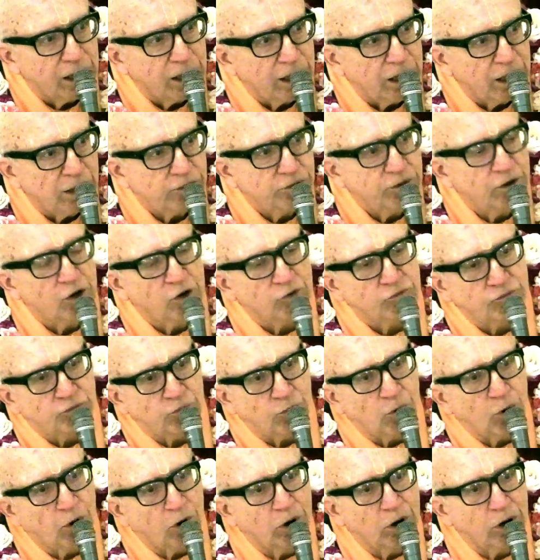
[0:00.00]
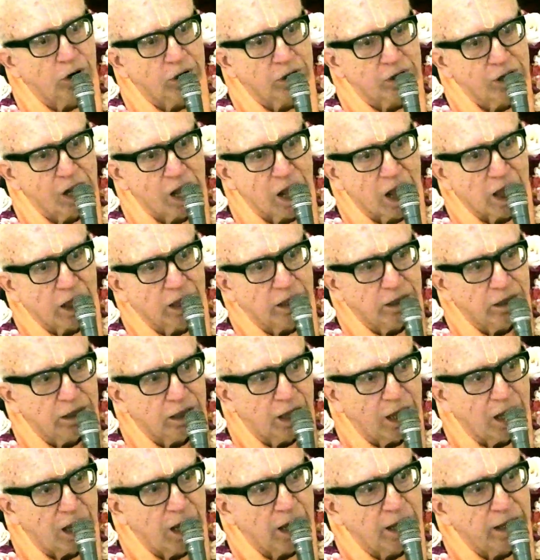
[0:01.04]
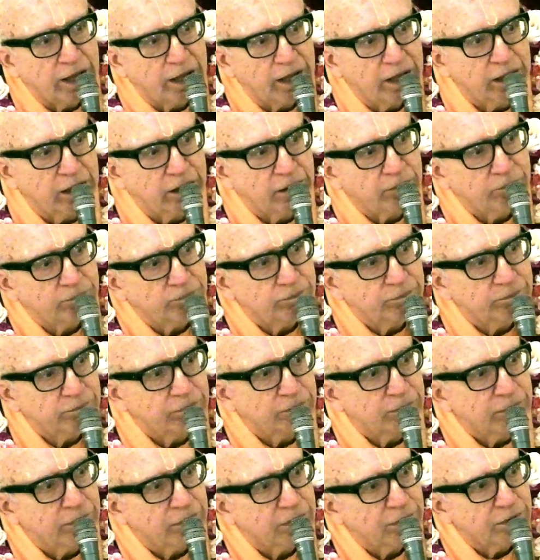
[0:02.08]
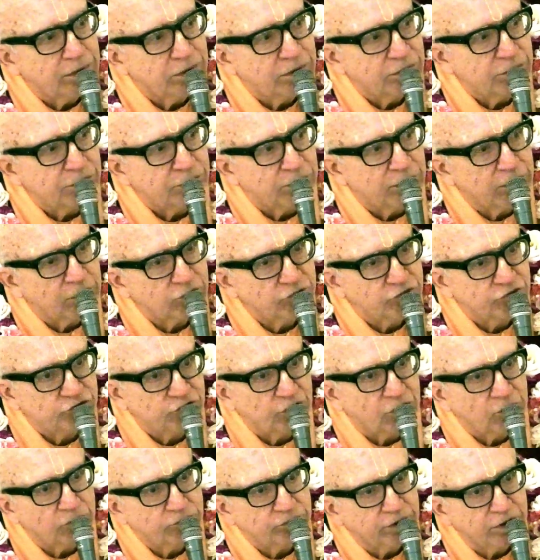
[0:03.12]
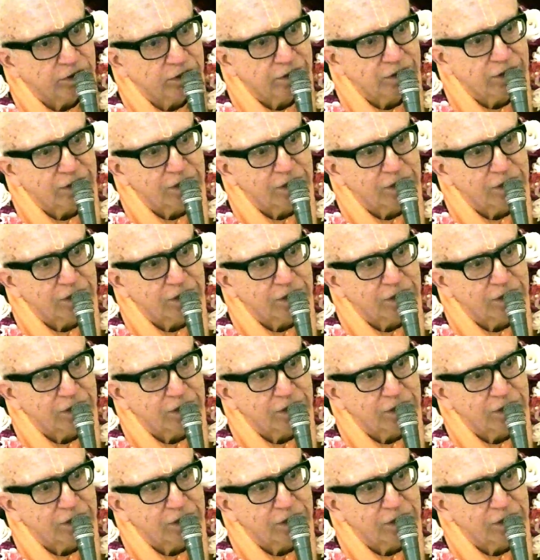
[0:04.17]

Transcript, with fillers: and therefore I am their servant.